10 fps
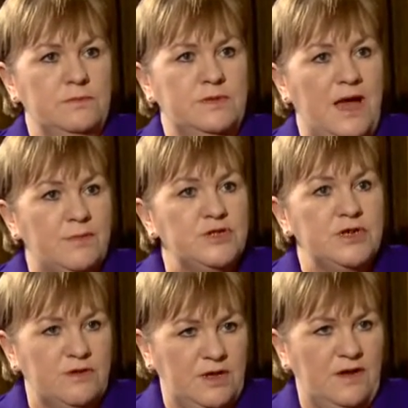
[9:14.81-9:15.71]

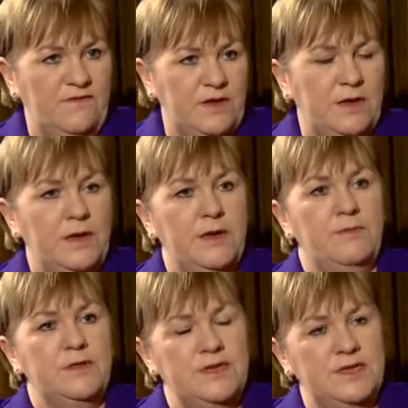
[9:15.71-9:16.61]
damaging recovery.
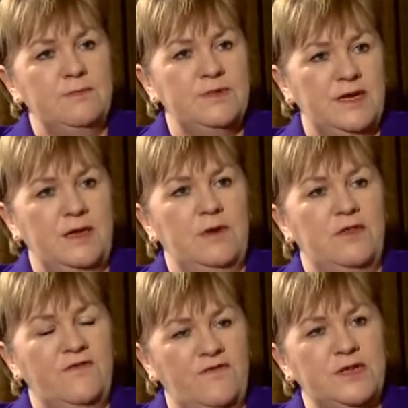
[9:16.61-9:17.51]
But at the same time,
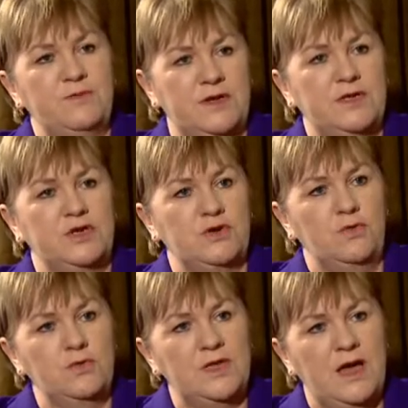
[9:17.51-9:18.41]
at the First Minister's
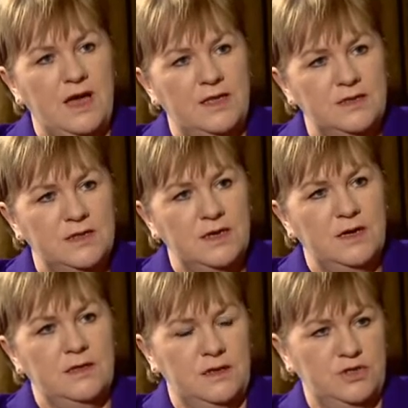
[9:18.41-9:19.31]
own hand,
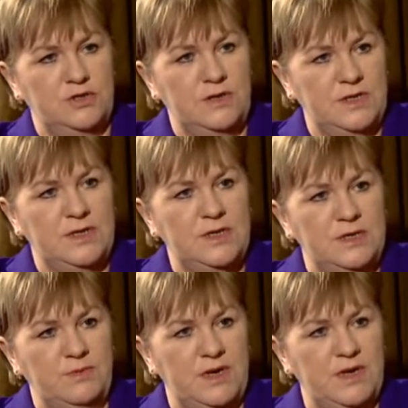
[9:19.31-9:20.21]
there are choices
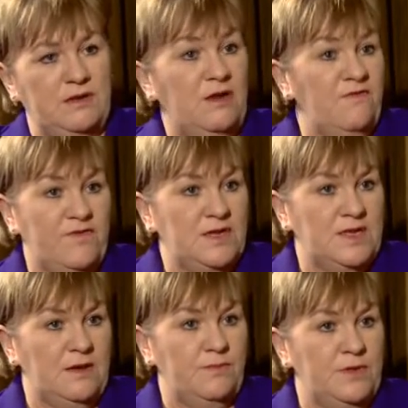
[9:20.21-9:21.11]
he's making. Now, for
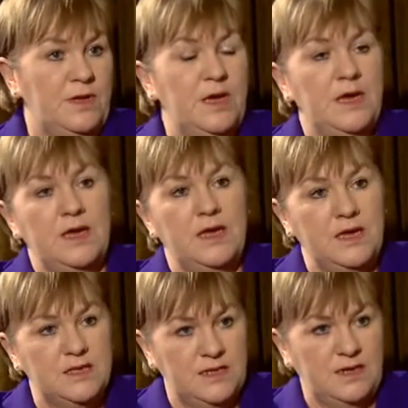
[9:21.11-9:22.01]
example,
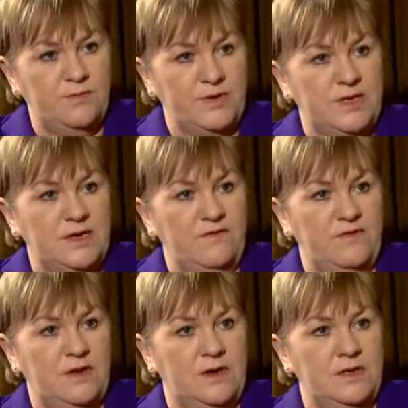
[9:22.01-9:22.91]
8 to 9% of
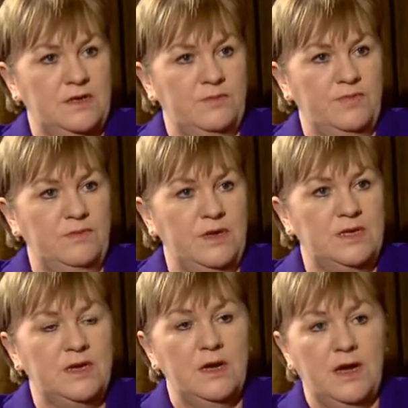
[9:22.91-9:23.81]
the cuts that have
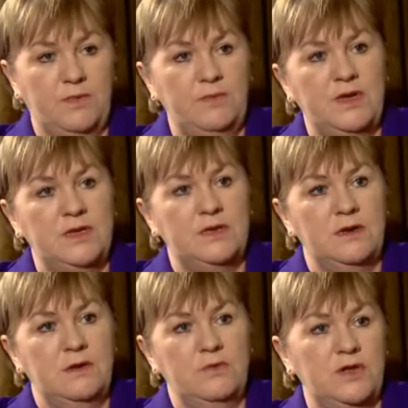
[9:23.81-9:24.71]
been made
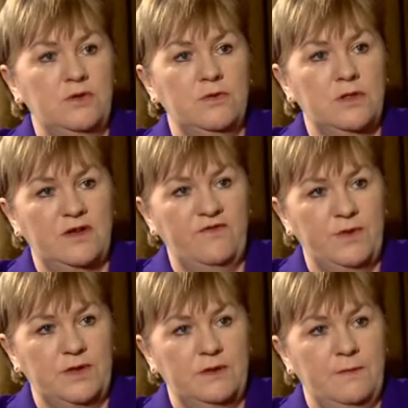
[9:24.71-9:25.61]
within local
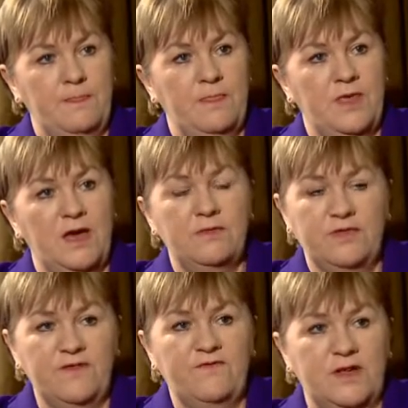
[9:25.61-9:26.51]
government. That,
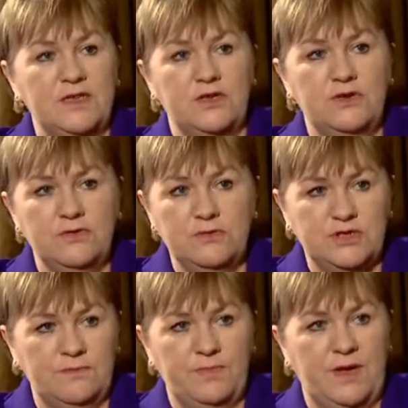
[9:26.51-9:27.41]
therefore, has a
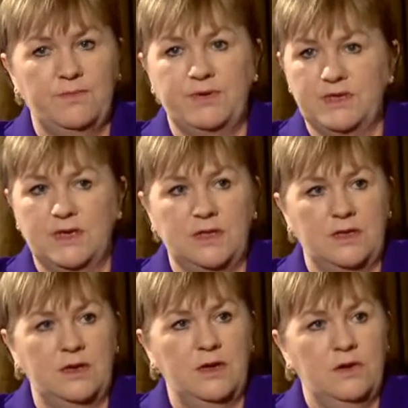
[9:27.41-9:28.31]
huge impact,
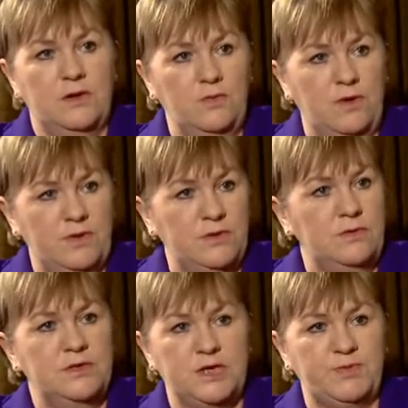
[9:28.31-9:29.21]
particularly on women
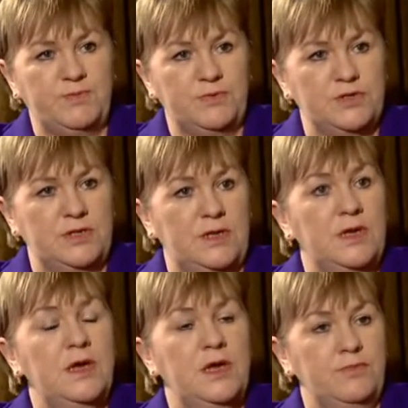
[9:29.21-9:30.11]
who are disproportionately
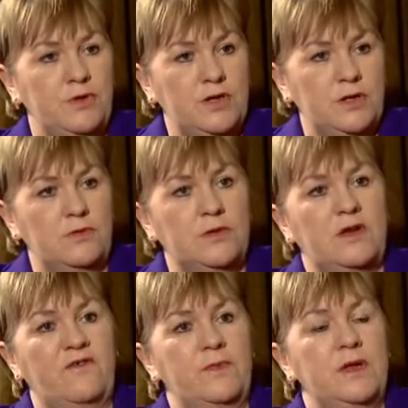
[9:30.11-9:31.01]
employed in local
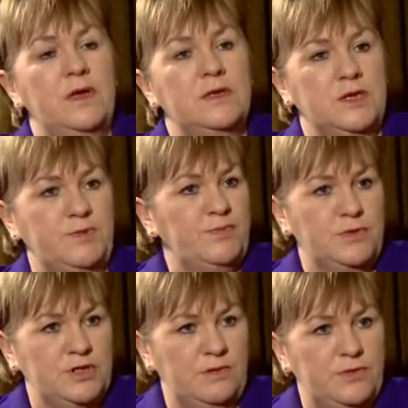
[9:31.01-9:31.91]
government,
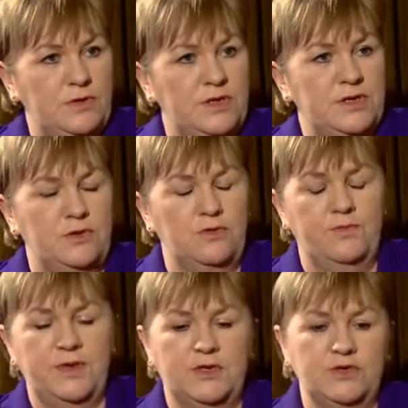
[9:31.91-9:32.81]
disproportionately employed in
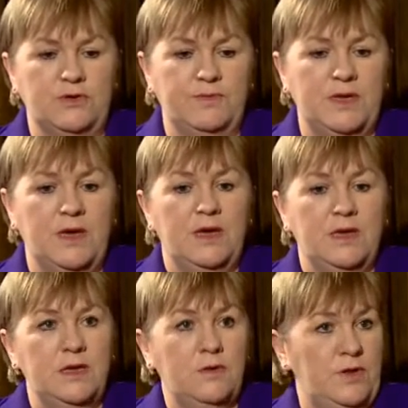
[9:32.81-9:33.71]
low-paid jobs.
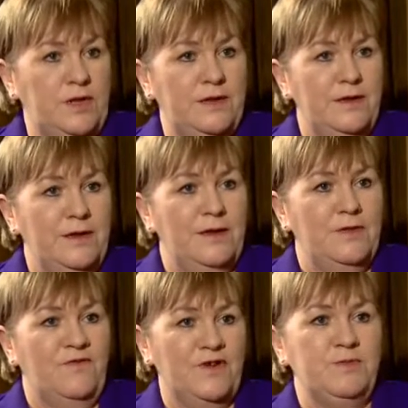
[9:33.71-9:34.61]
Equally,
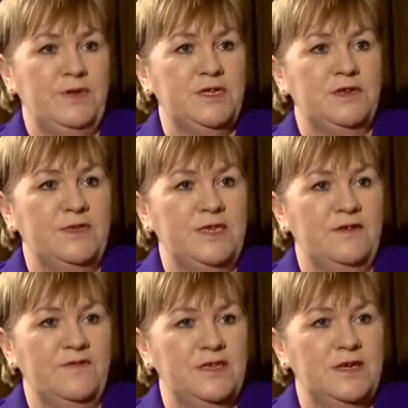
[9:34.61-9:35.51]
the First Minister
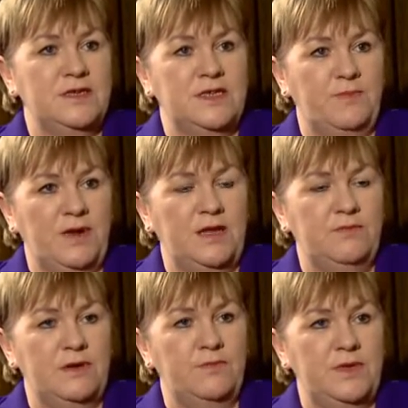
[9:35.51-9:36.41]
himself said he had a
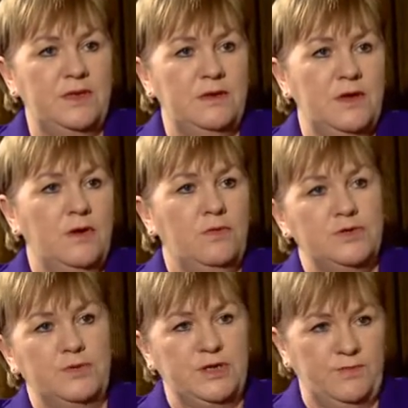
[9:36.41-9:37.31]
Plan McBee,
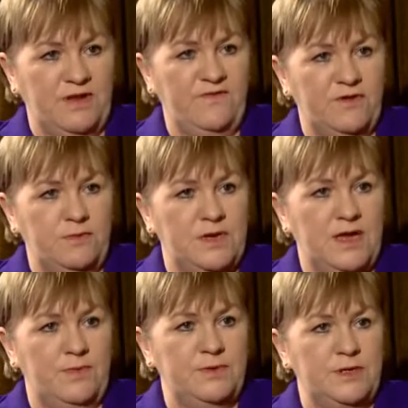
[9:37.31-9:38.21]
which was to bring forward
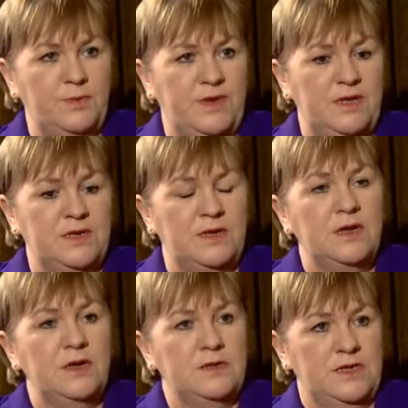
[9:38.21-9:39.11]
capital spending
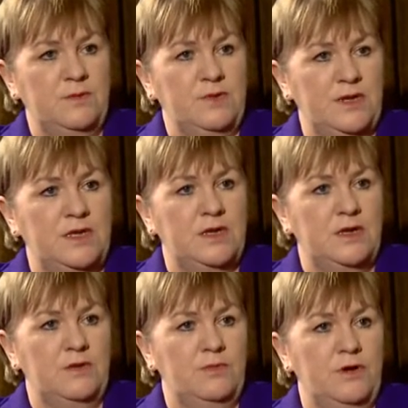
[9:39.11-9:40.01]
to stimulate
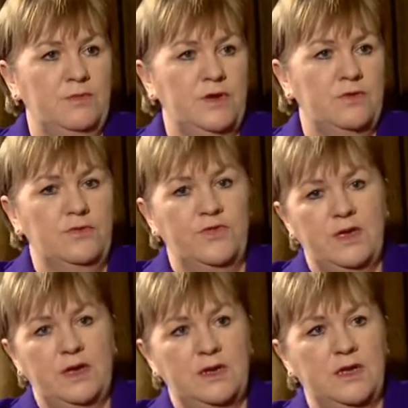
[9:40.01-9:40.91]
economic growth
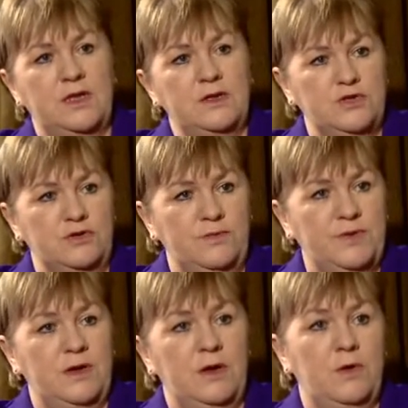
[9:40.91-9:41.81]
and create
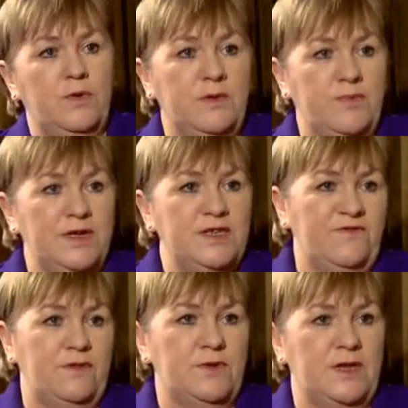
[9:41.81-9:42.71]
jobs. When he brings
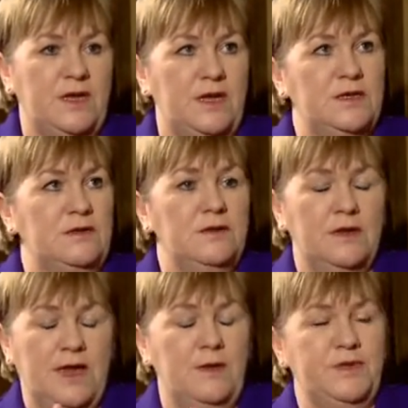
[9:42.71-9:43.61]
forward the
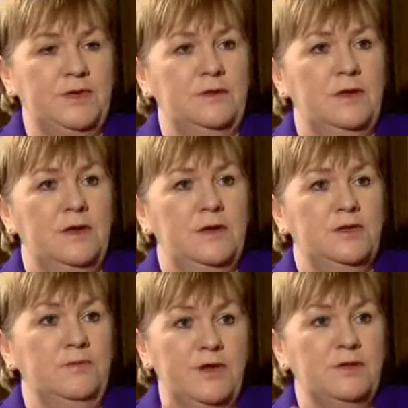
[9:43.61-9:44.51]
capital
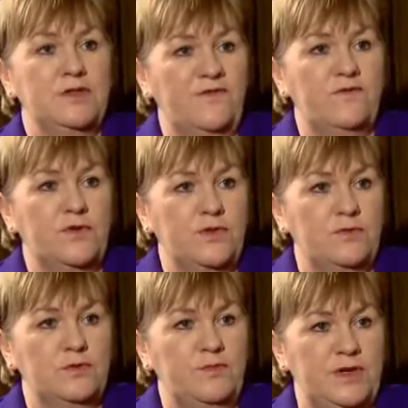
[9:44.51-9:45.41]
to build the Forth
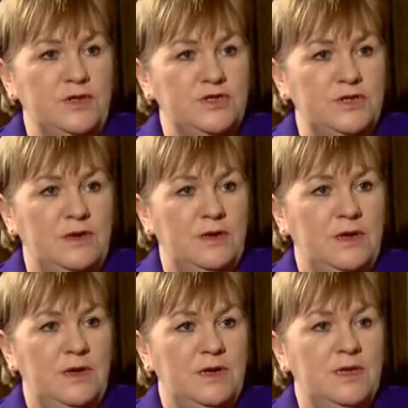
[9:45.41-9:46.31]
Road Bridge,
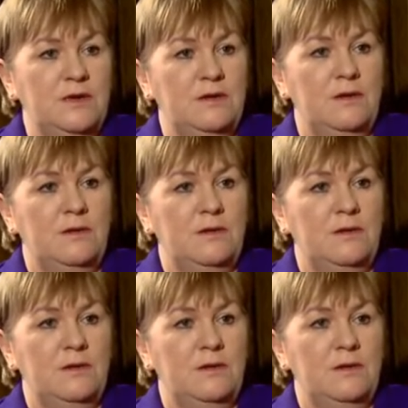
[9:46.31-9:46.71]
he